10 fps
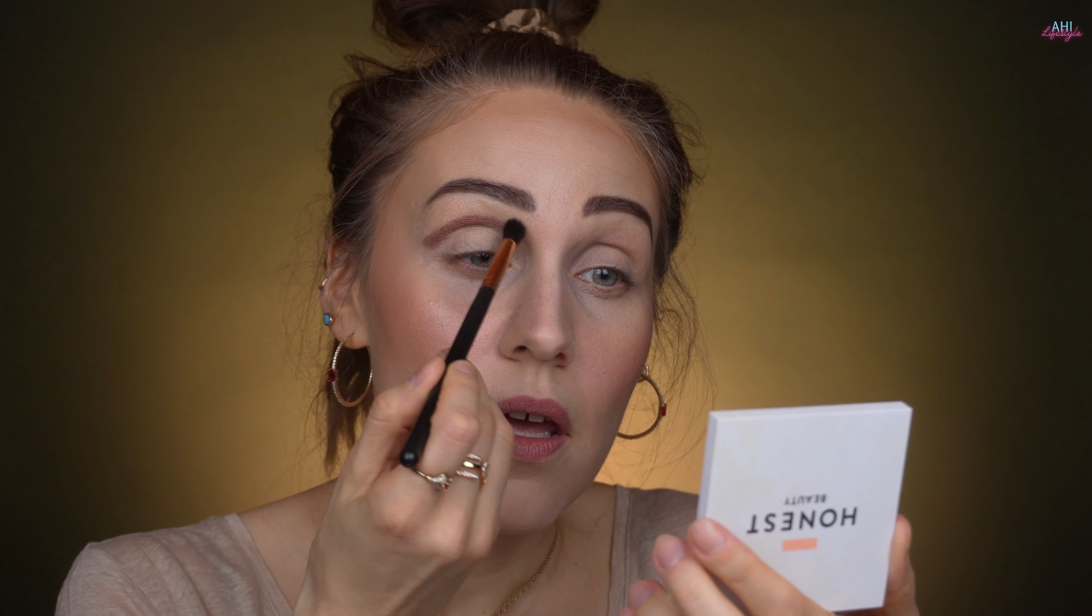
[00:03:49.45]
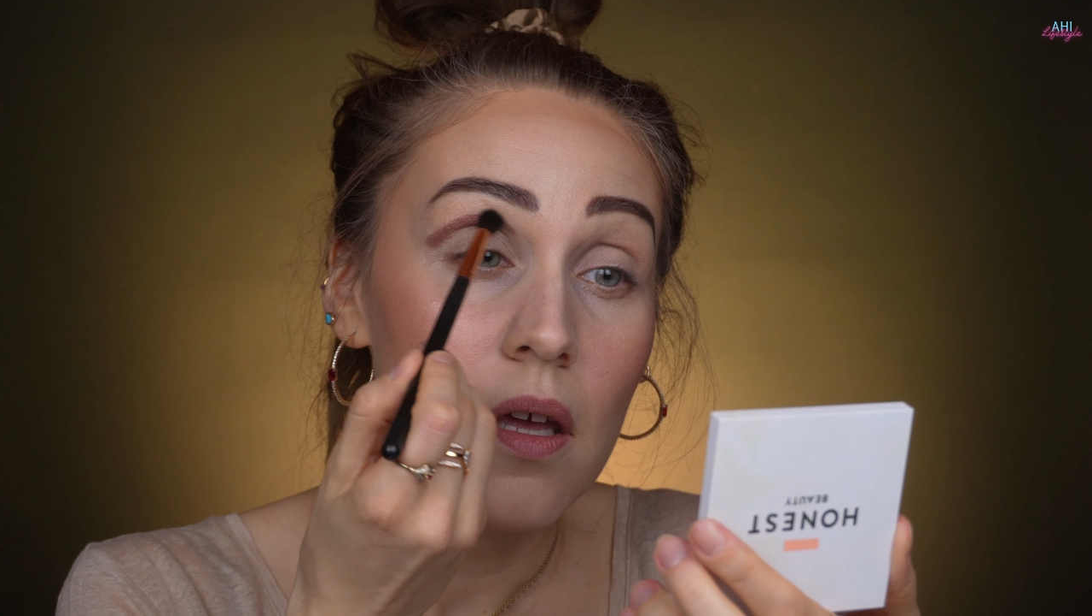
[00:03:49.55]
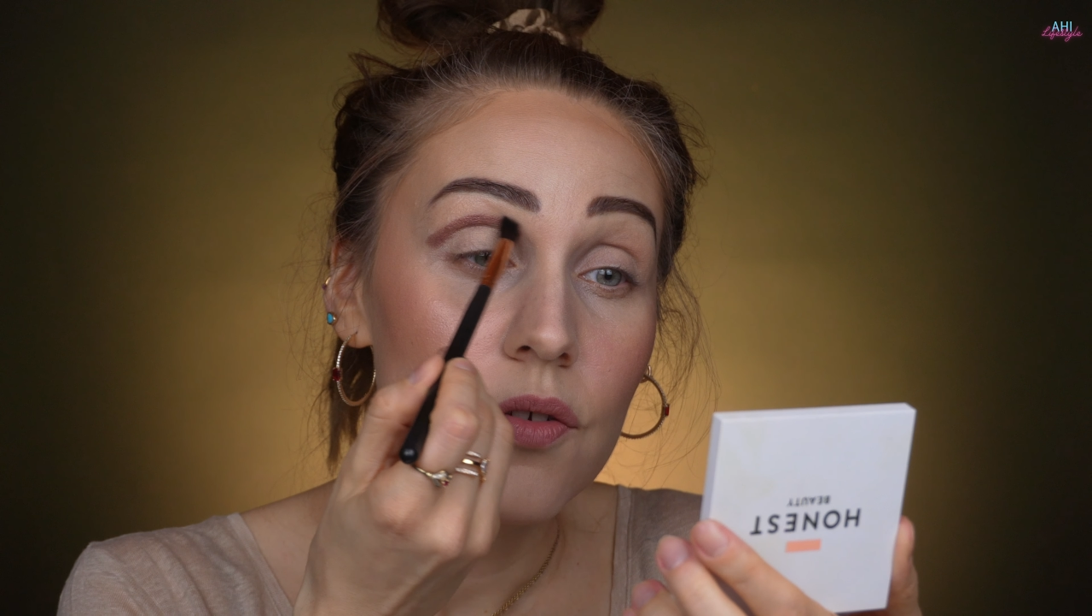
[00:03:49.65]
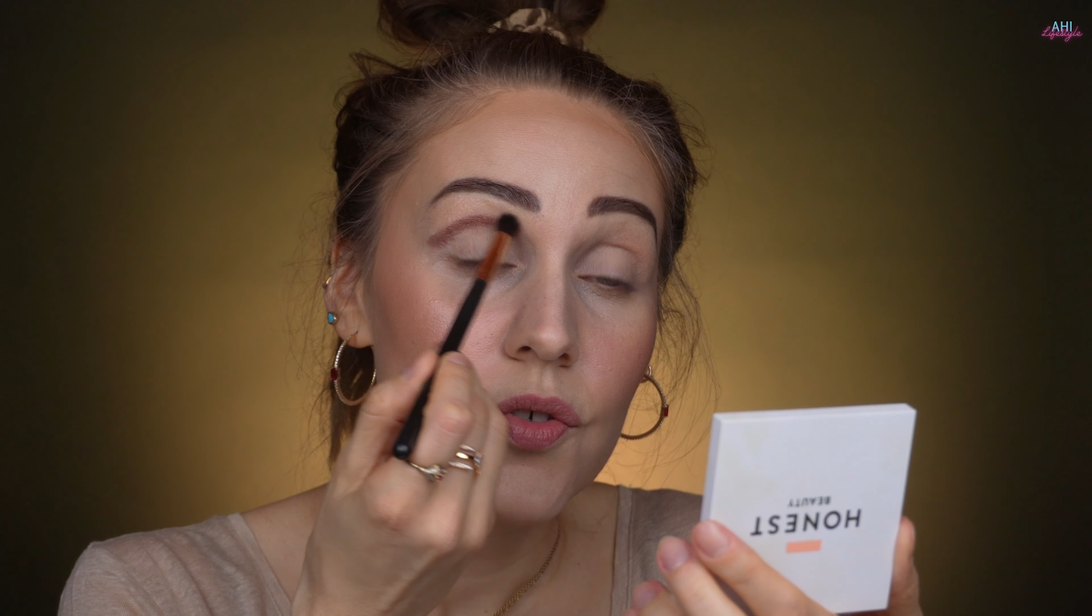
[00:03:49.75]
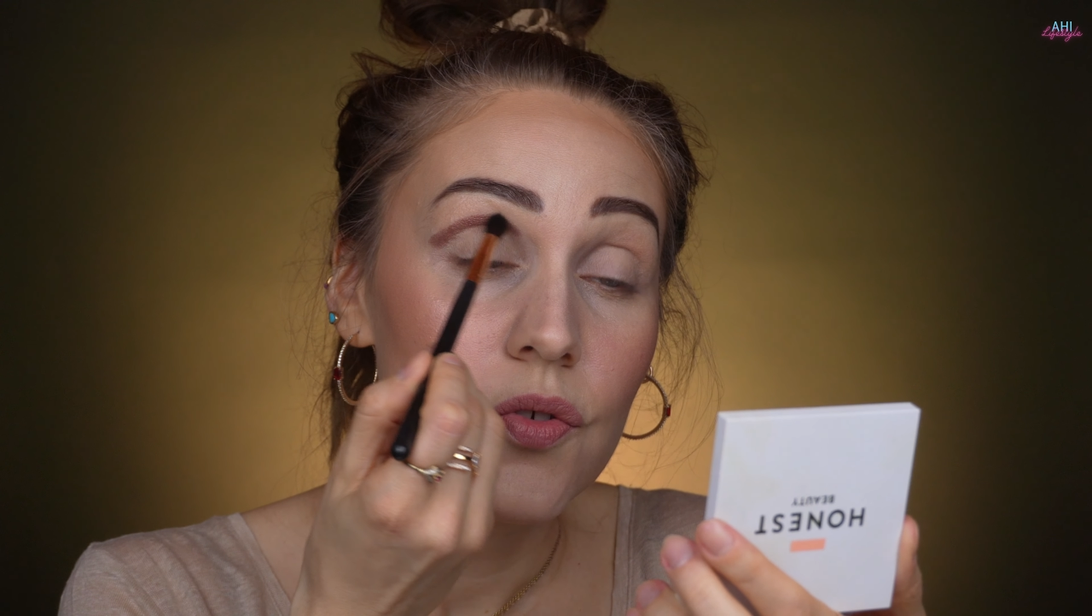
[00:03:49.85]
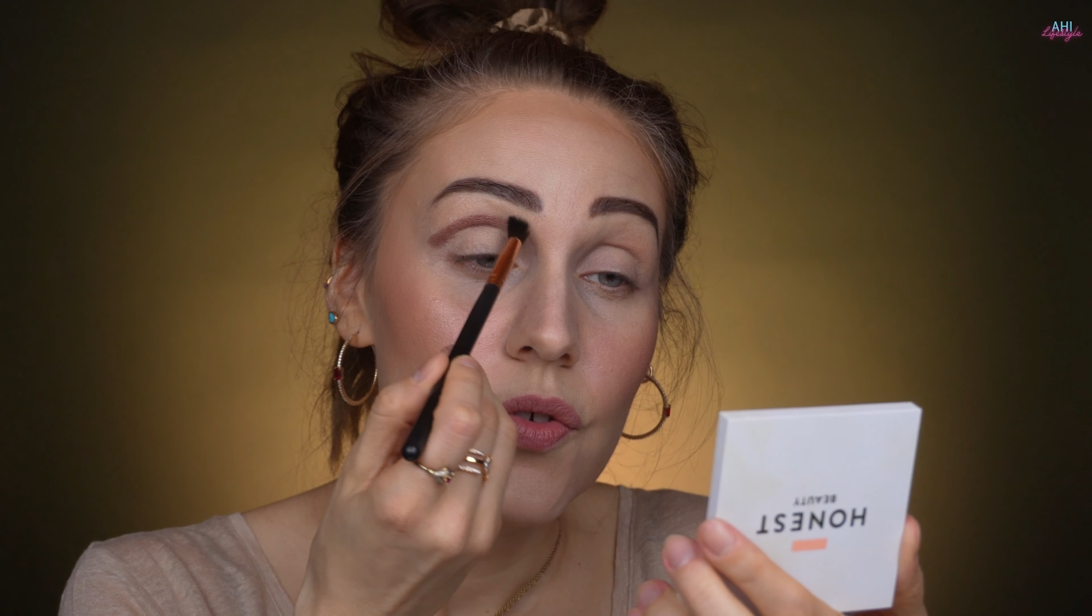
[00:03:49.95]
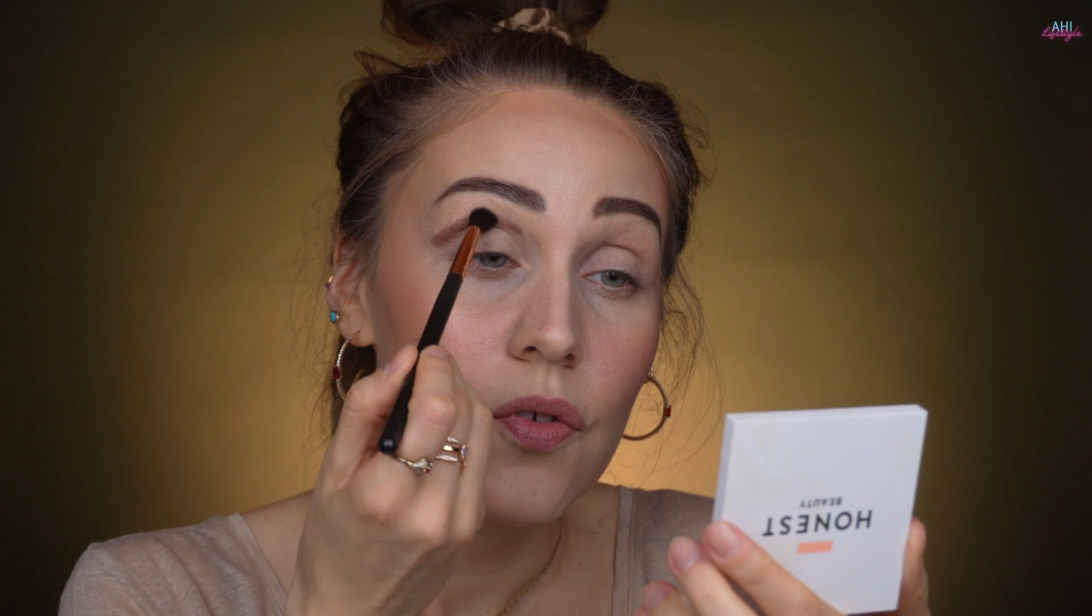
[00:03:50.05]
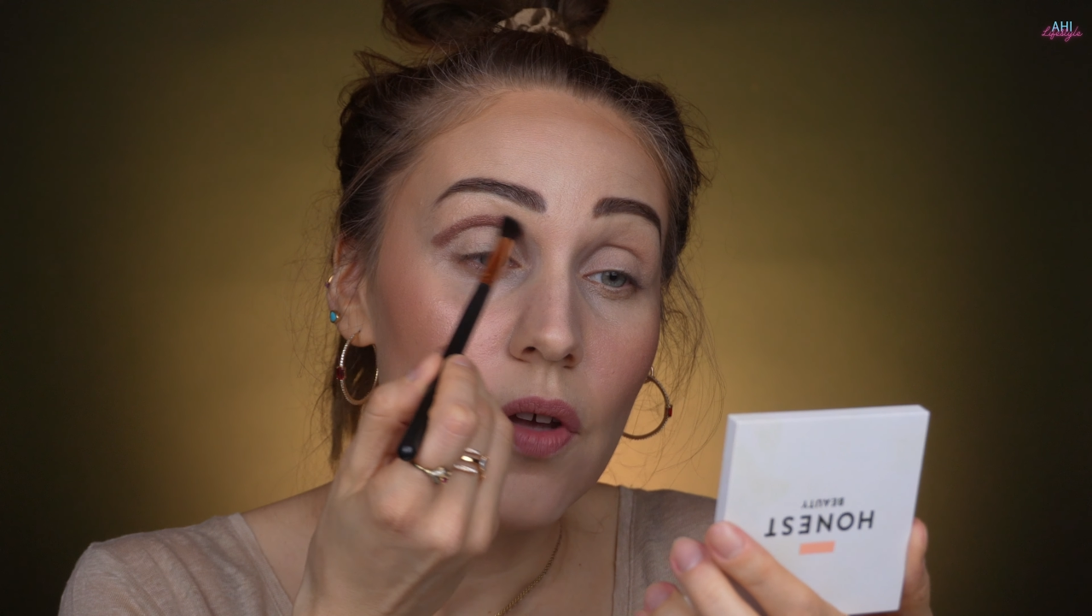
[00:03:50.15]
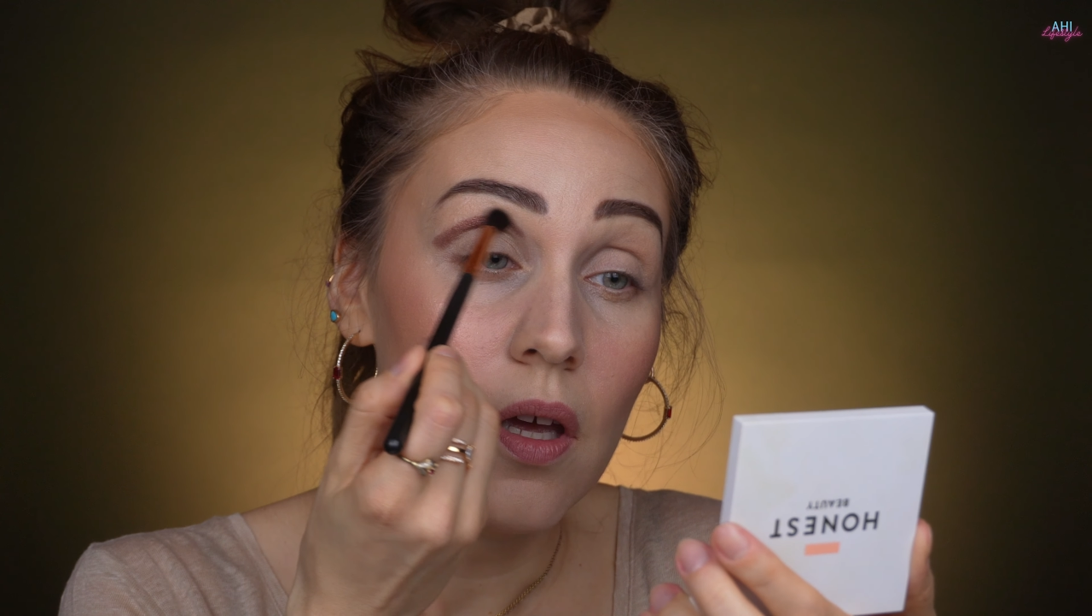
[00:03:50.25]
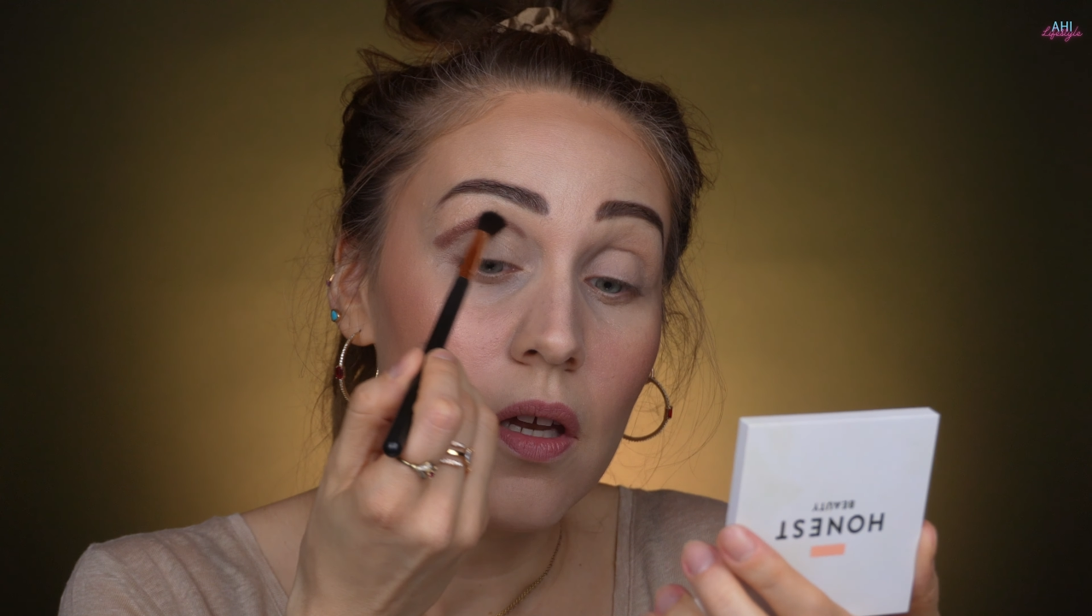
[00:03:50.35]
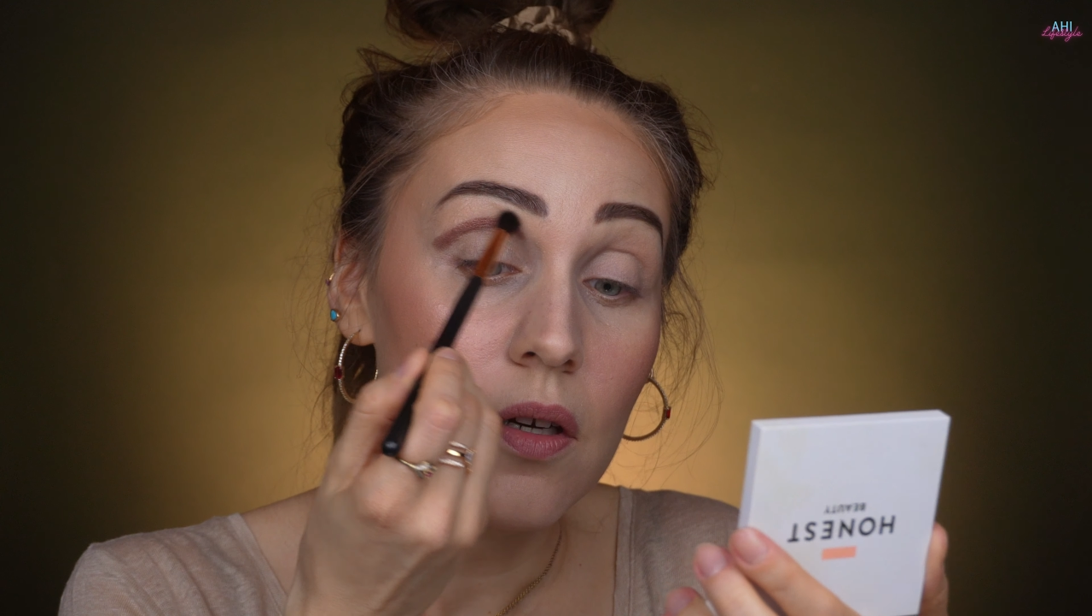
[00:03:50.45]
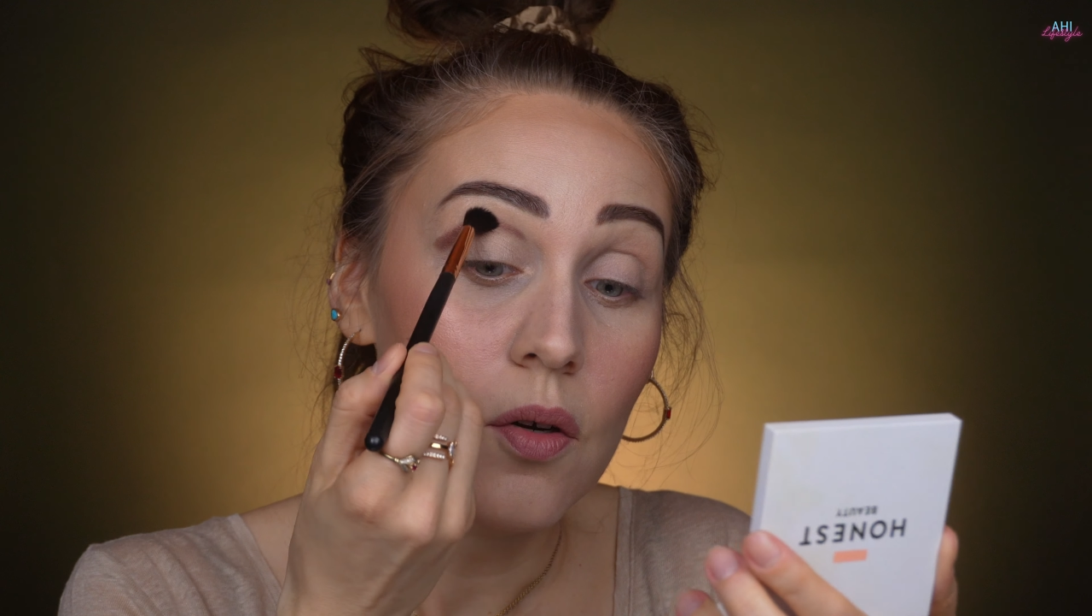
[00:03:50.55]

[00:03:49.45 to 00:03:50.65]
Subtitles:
edges and